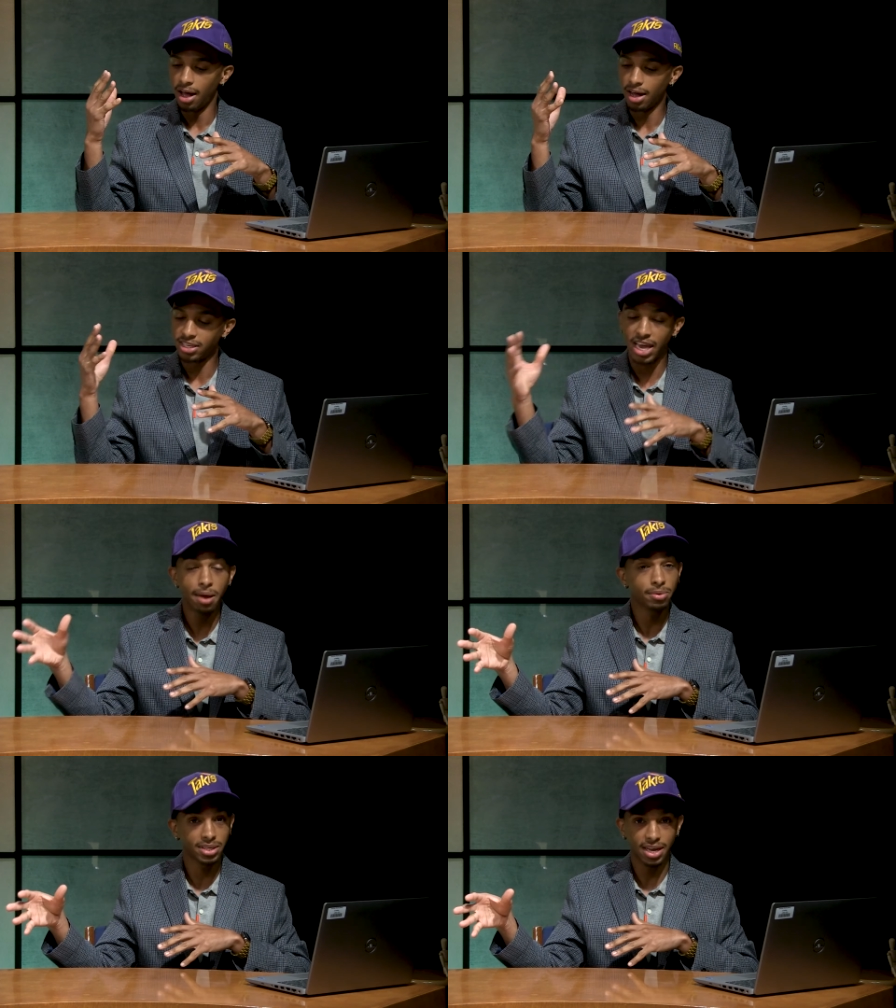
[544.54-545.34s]
a
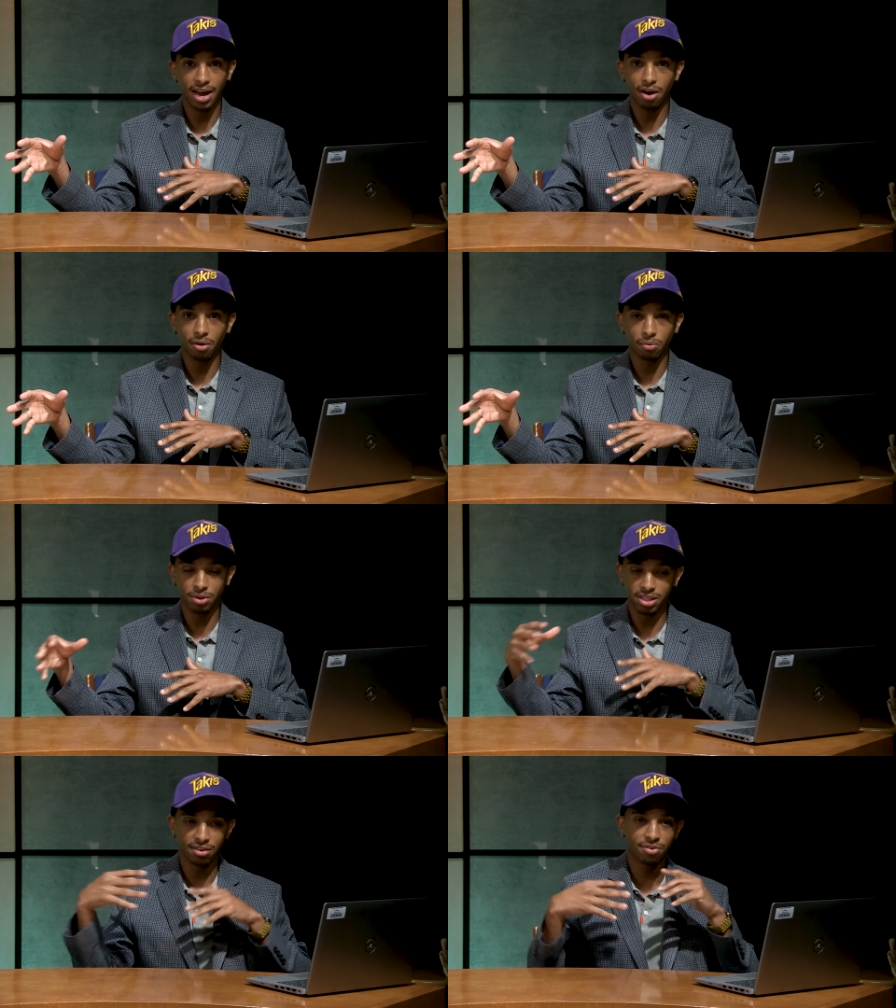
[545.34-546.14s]
table set out
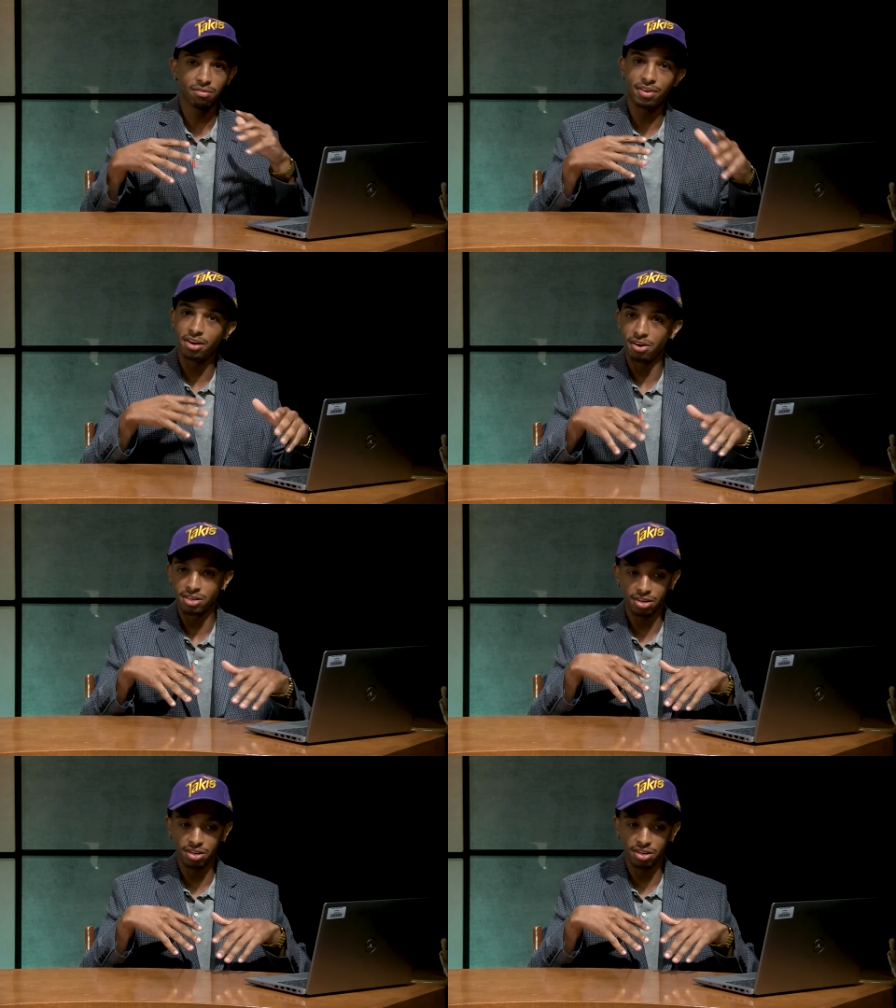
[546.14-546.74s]
with different vendors.